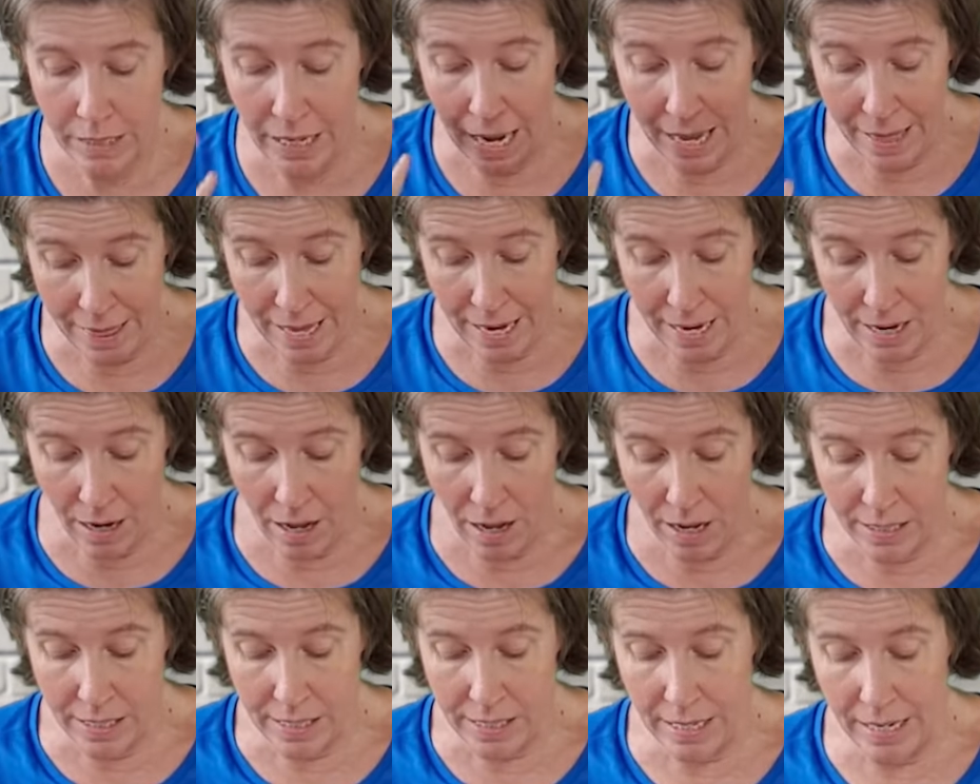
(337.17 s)
And then
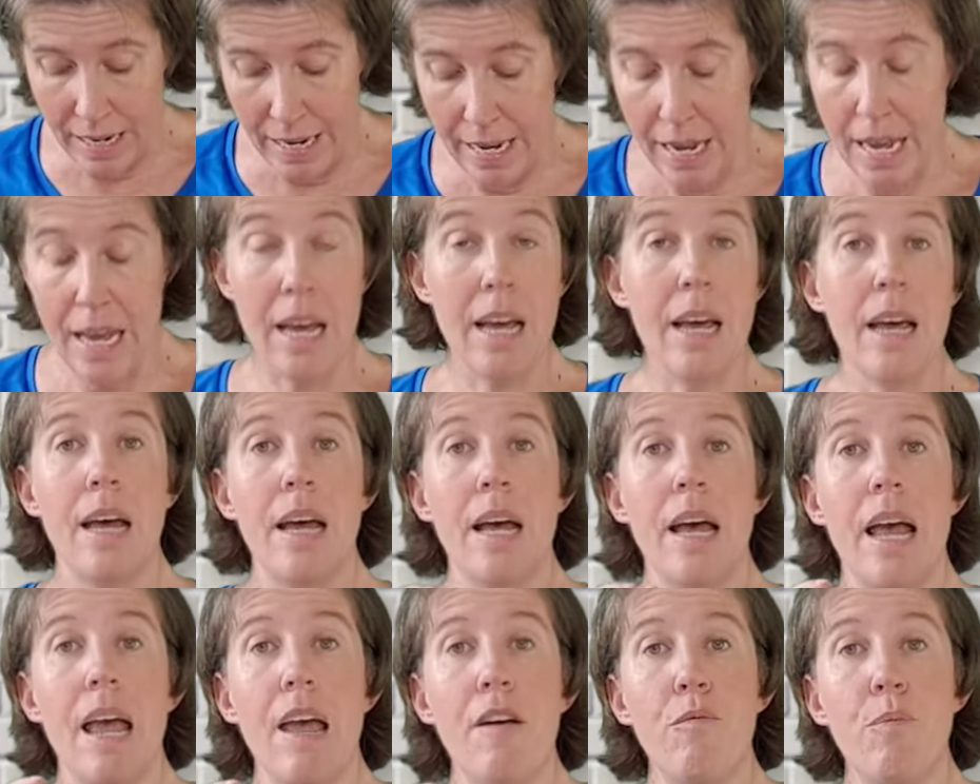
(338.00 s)
lastly,
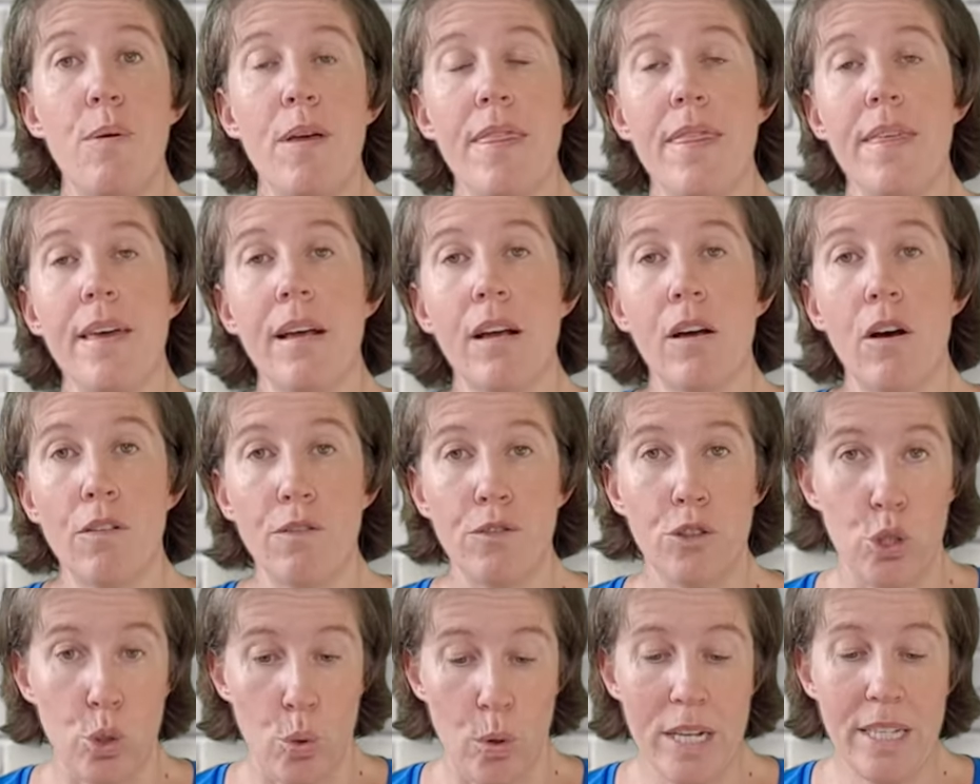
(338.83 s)
if we think
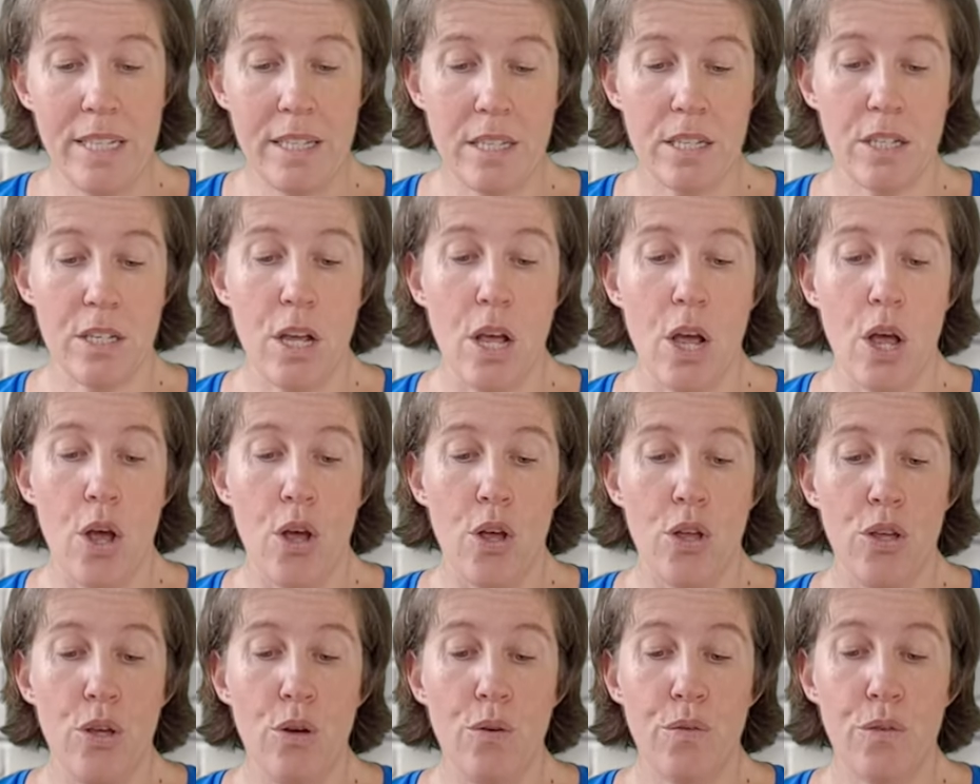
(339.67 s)
of joints,
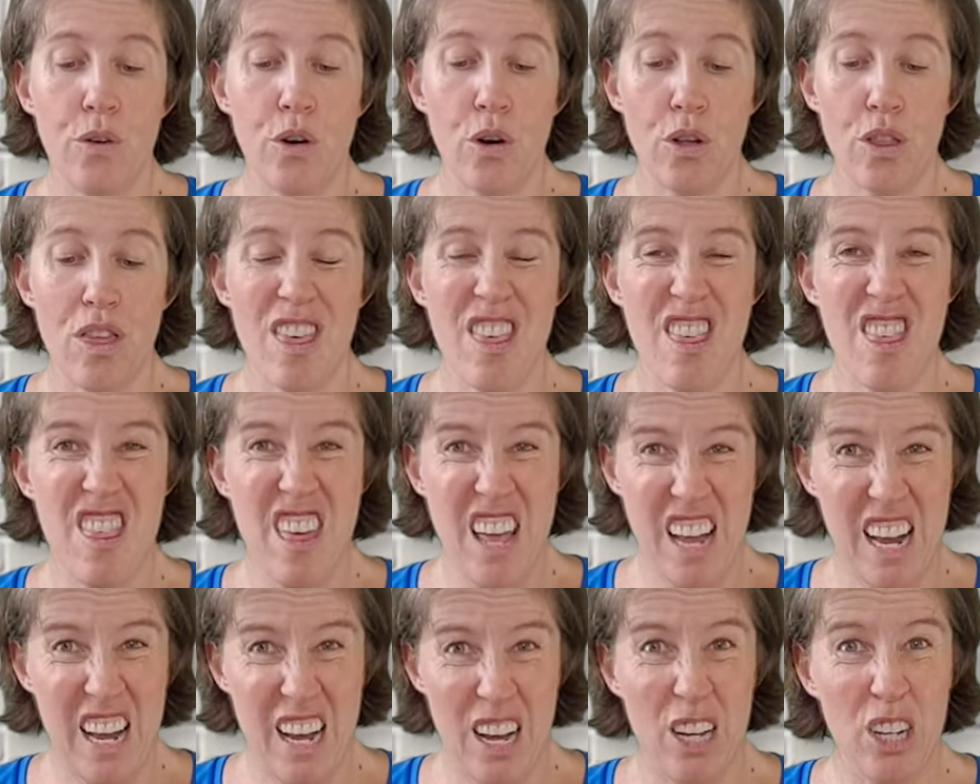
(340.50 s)
you've got
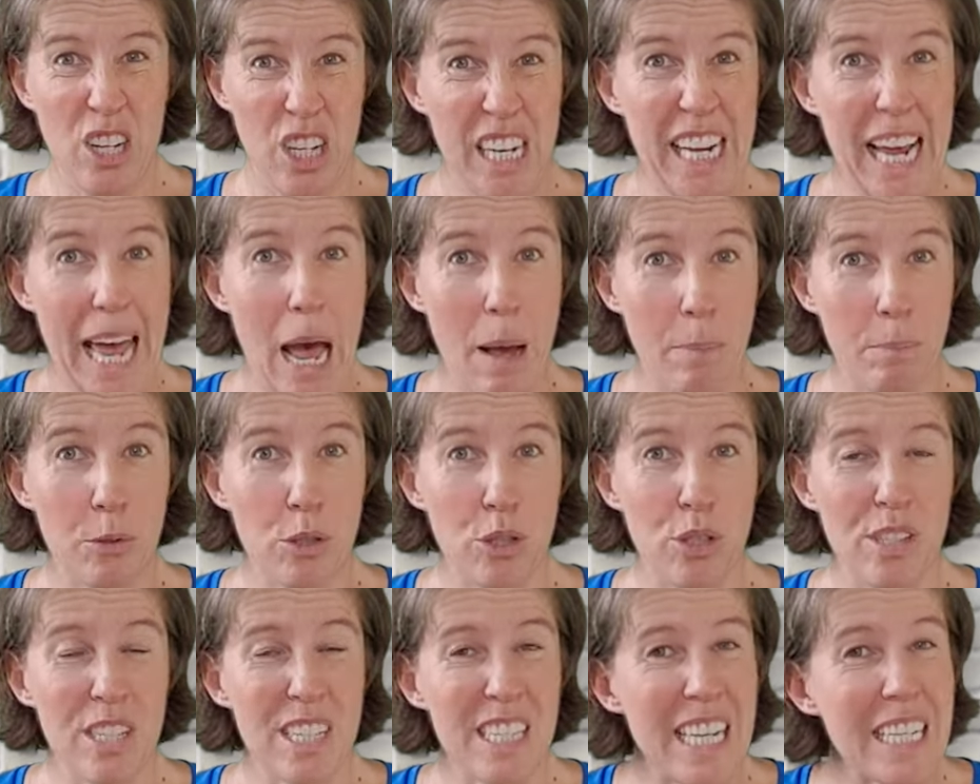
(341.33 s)
thick
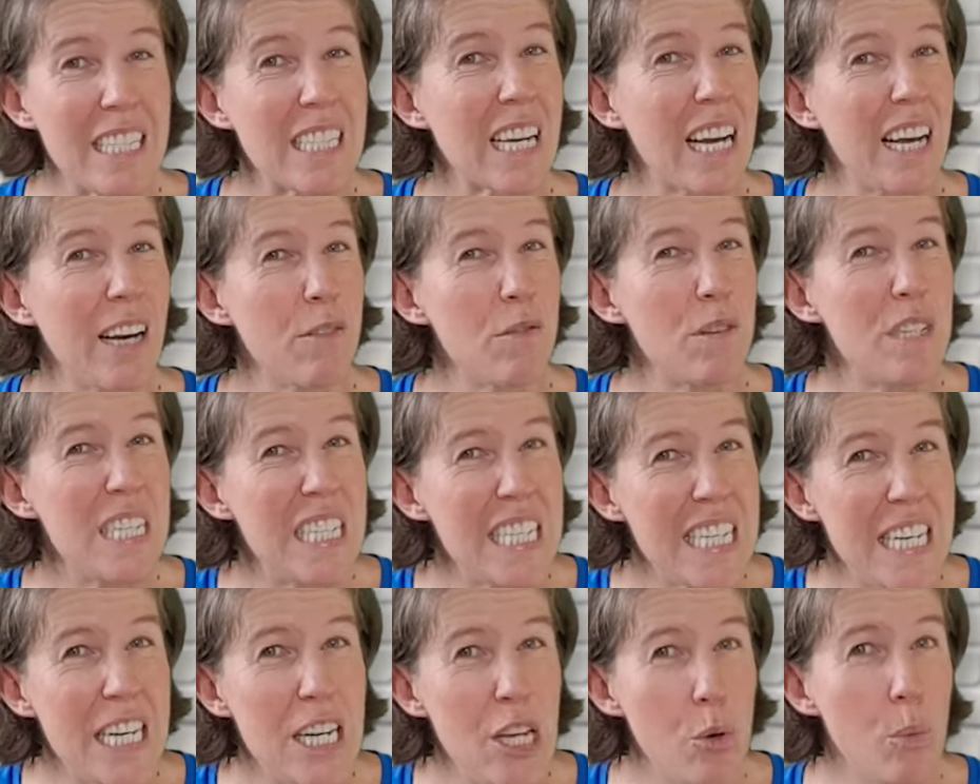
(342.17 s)
capsules that's kind of
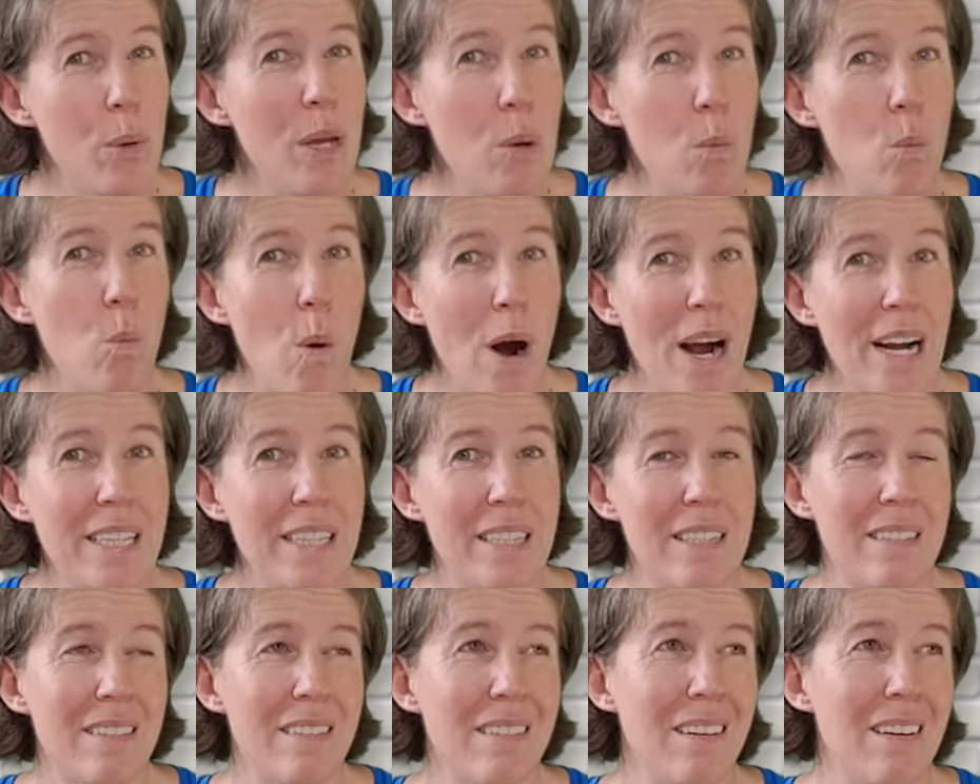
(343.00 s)
sinewy
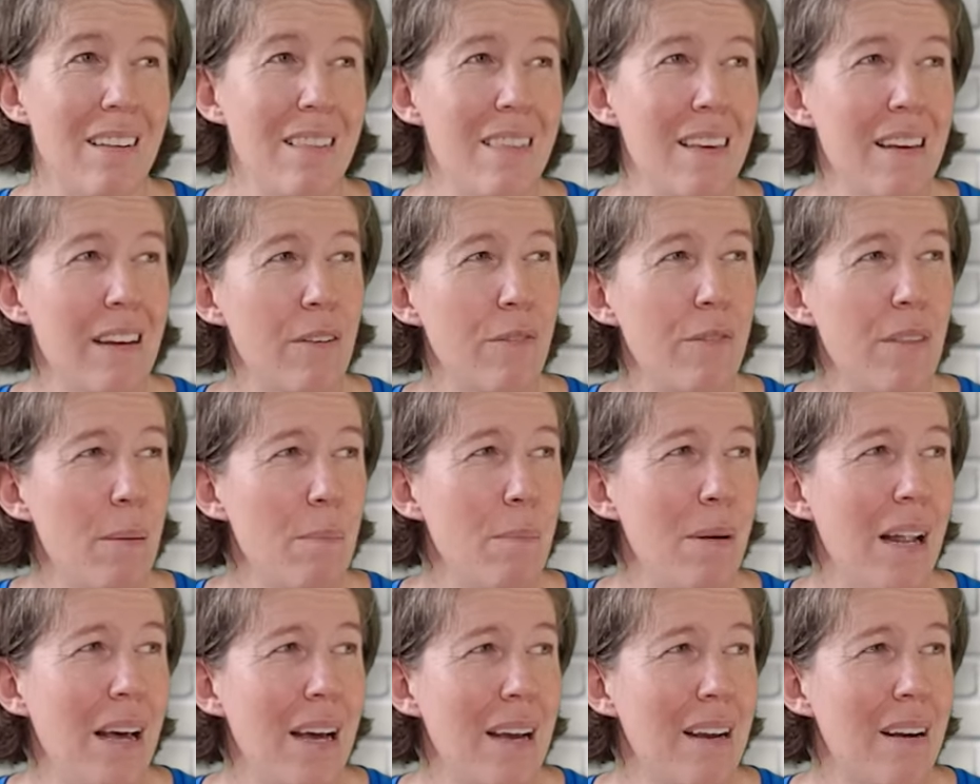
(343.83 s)
white. Think of
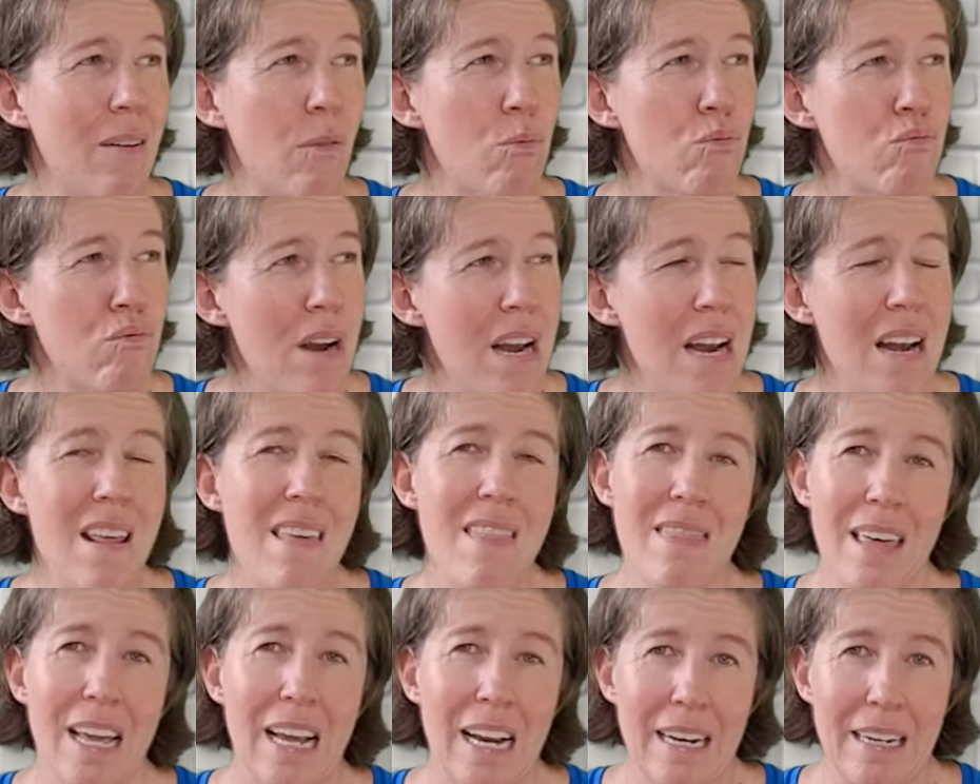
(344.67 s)
them like really
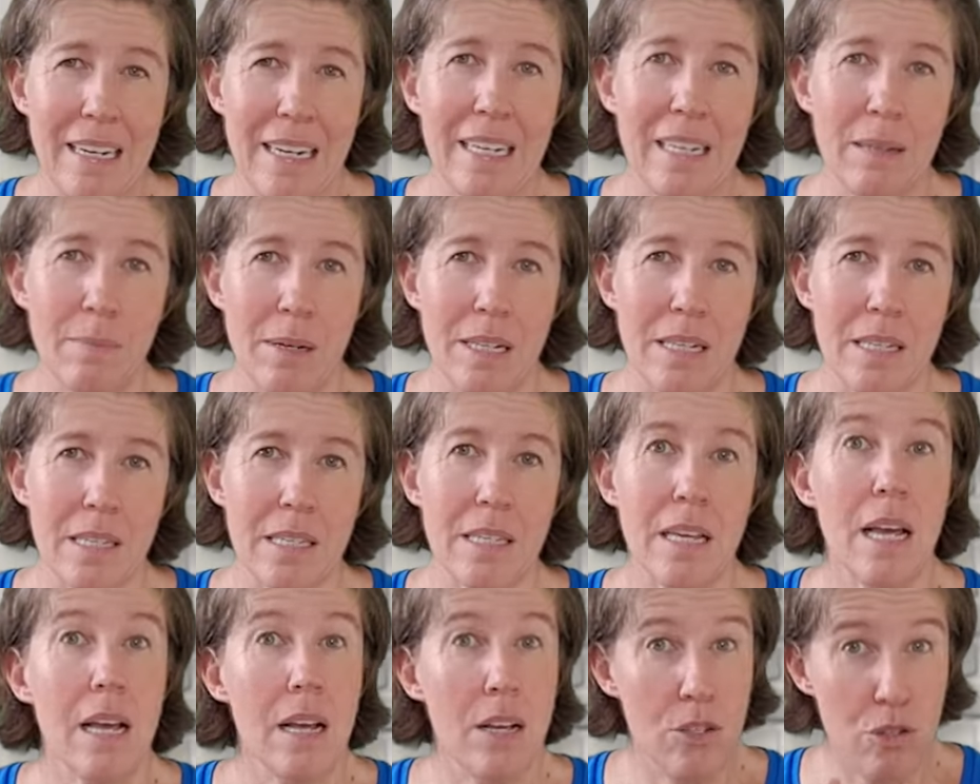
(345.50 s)
thick
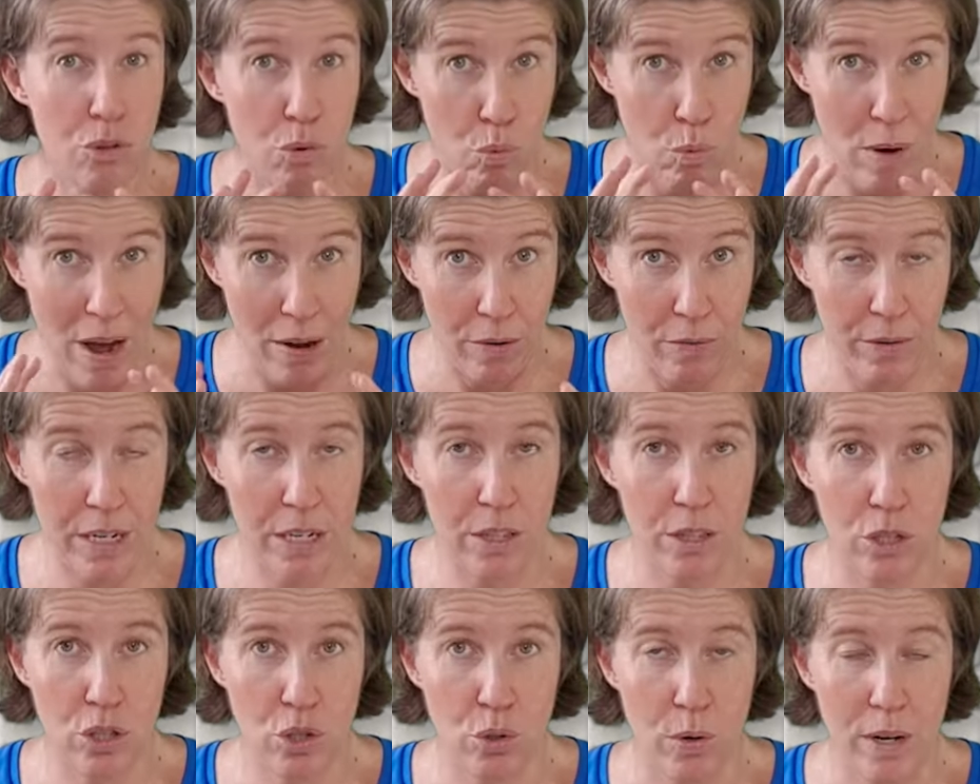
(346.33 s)
ligaments
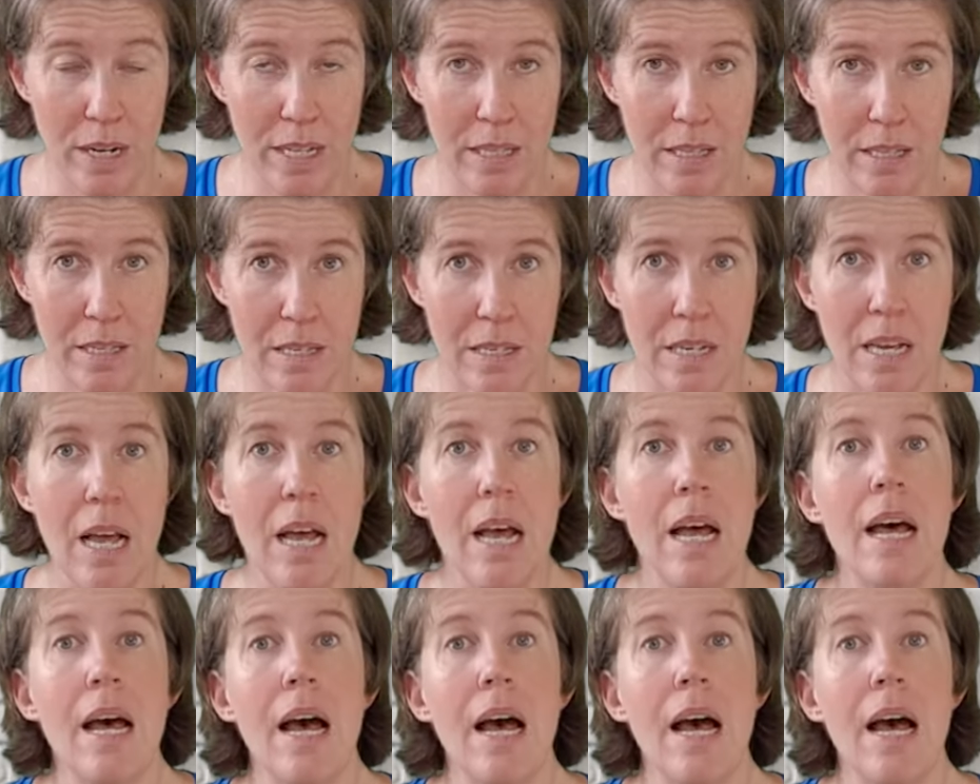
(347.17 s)
surrounding the joints.